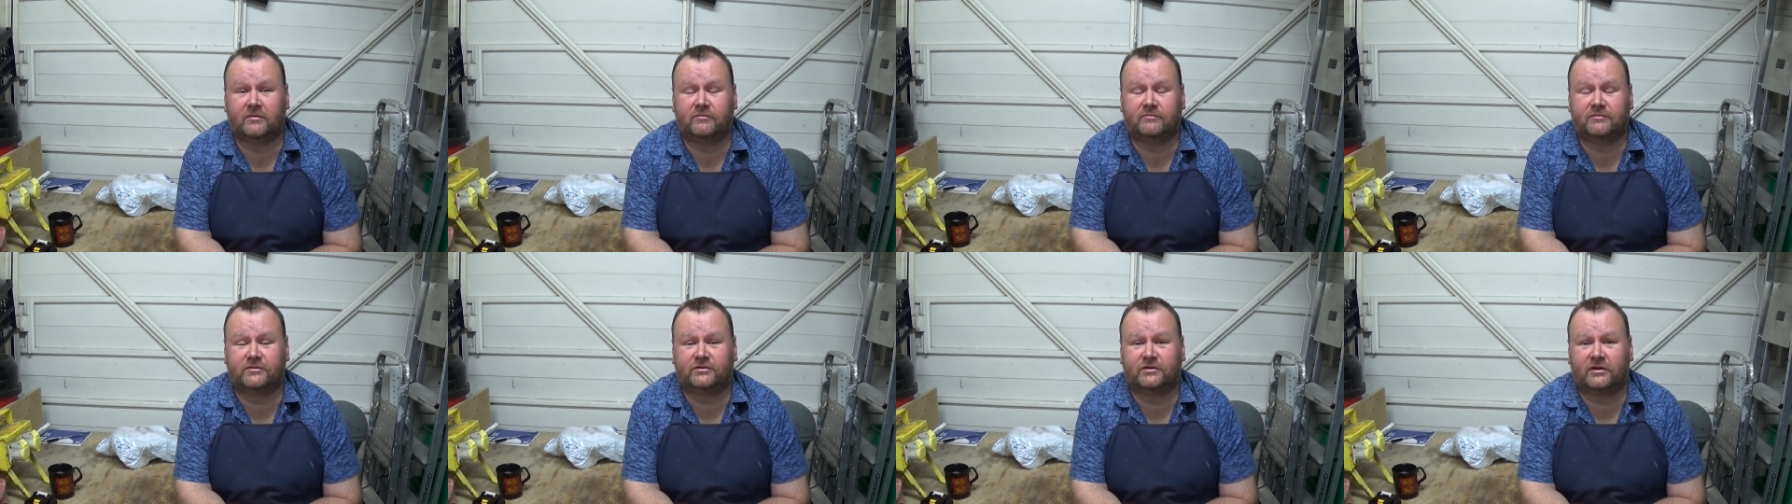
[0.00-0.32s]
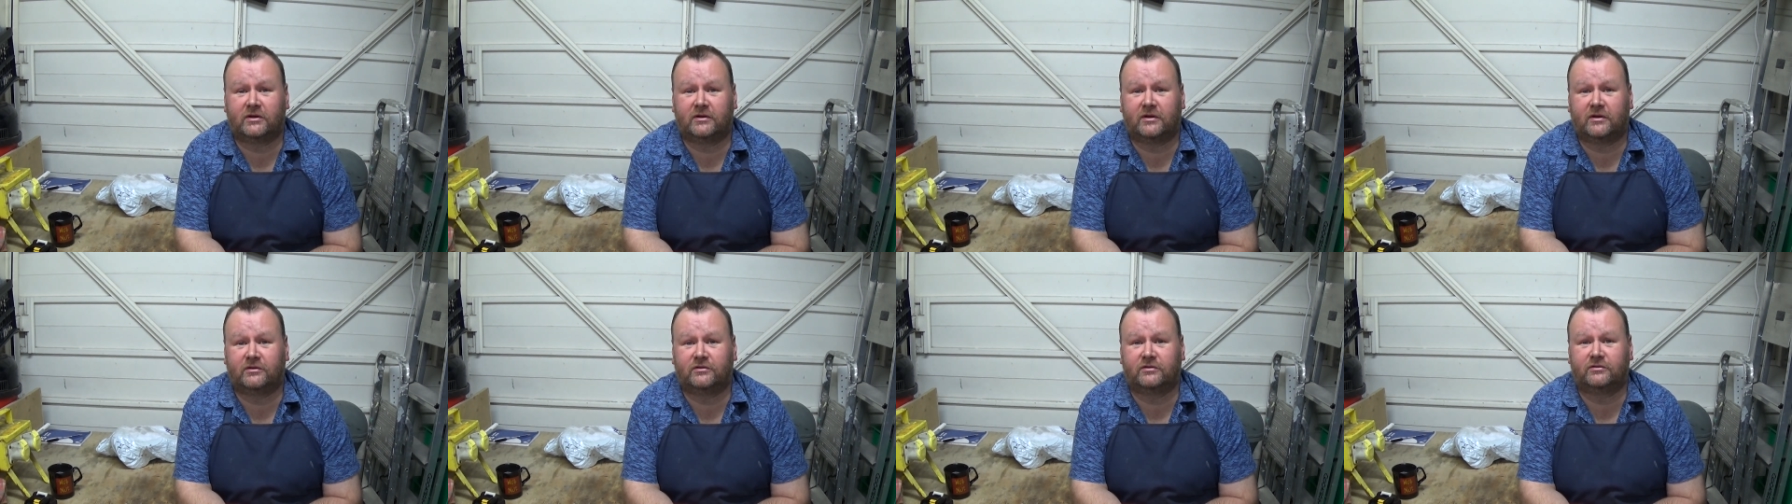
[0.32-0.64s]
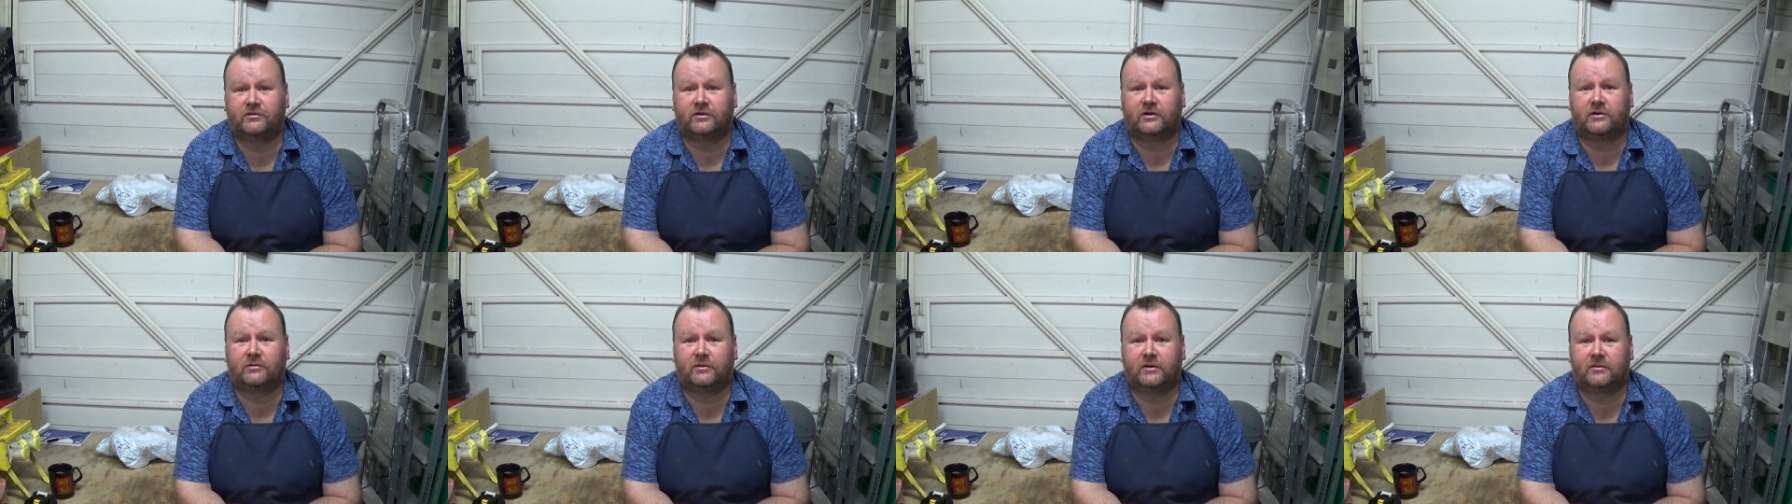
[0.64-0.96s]
So that was
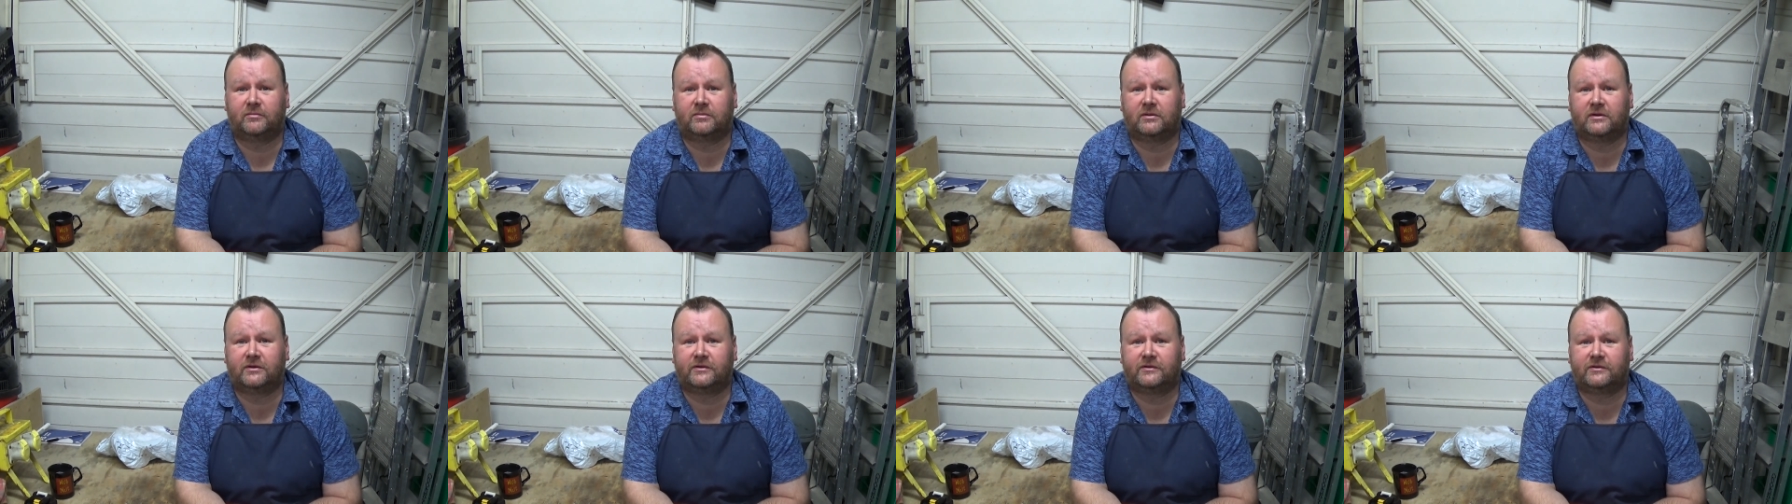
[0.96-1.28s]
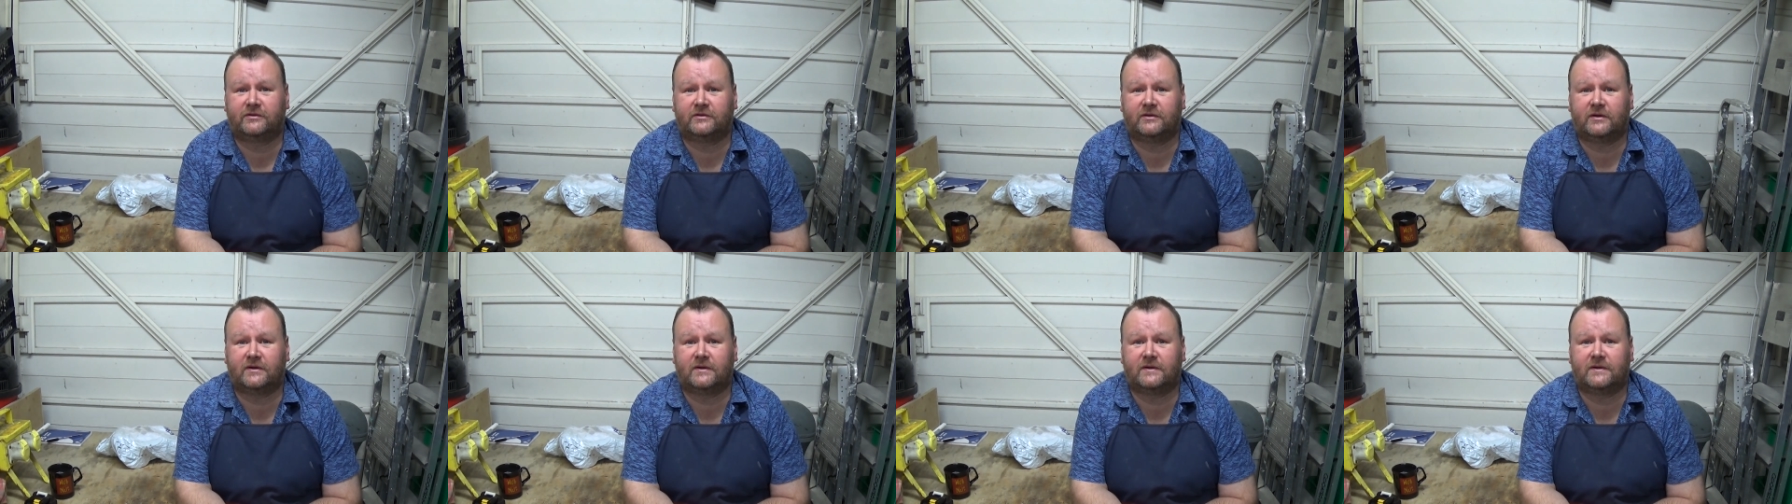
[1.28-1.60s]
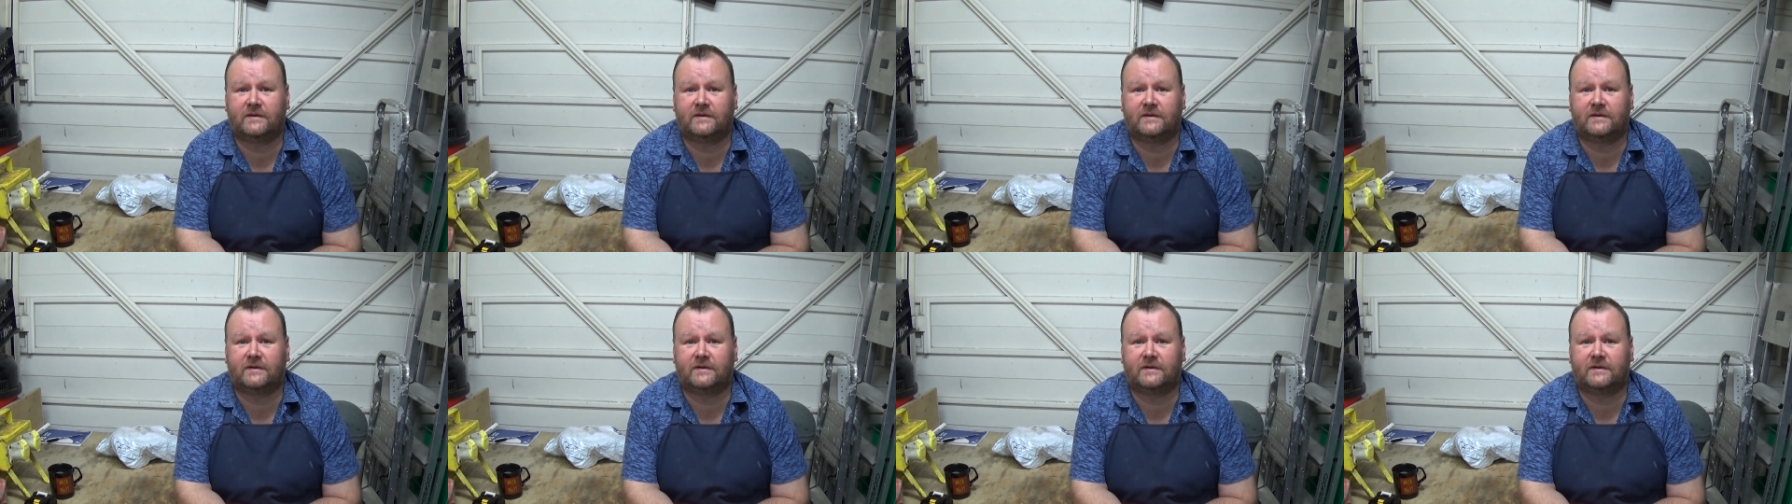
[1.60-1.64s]
100 quid plus